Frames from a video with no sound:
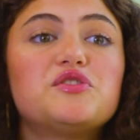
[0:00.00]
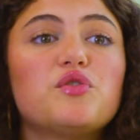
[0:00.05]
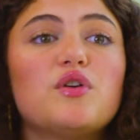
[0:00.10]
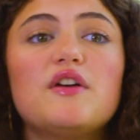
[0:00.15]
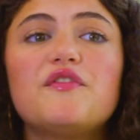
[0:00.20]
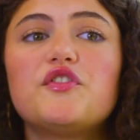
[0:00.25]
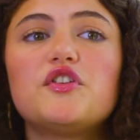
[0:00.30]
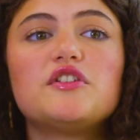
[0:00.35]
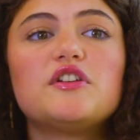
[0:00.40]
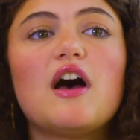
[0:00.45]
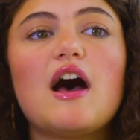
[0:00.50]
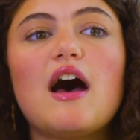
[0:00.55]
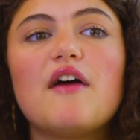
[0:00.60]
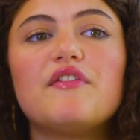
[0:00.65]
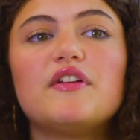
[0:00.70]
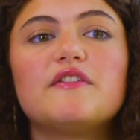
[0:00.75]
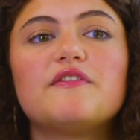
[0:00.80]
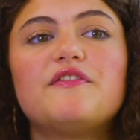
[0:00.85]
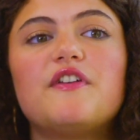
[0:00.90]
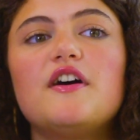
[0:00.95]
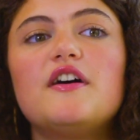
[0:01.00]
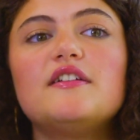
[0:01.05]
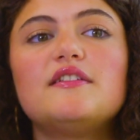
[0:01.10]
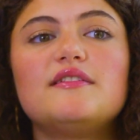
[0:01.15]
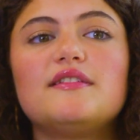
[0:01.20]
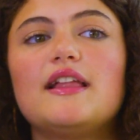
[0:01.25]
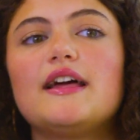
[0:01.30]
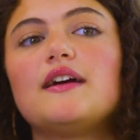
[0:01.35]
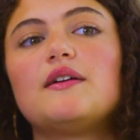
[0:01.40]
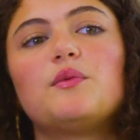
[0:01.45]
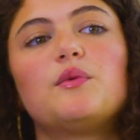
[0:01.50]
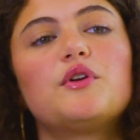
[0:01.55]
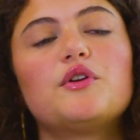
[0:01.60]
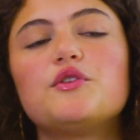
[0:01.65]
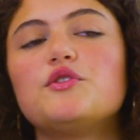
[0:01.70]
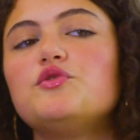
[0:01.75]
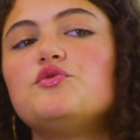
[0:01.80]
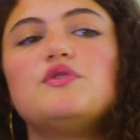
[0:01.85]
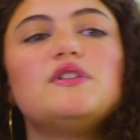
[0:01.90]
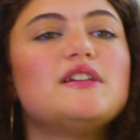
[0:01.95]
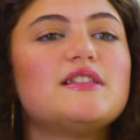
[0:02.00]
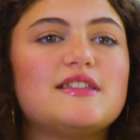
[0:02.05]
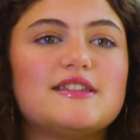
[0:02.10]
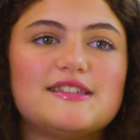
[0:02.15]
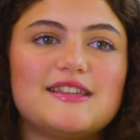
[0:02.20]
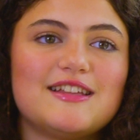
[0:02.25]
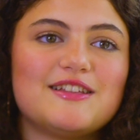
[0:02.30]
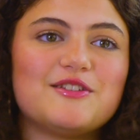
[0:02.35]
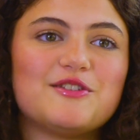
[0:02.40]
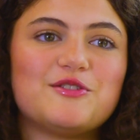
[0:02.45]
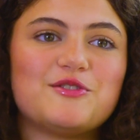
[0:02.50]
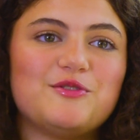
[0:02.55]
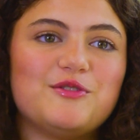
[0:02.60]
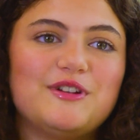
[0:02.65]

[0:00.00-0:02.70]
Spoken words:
So if you're not having fun, like, what are you doing in this industry?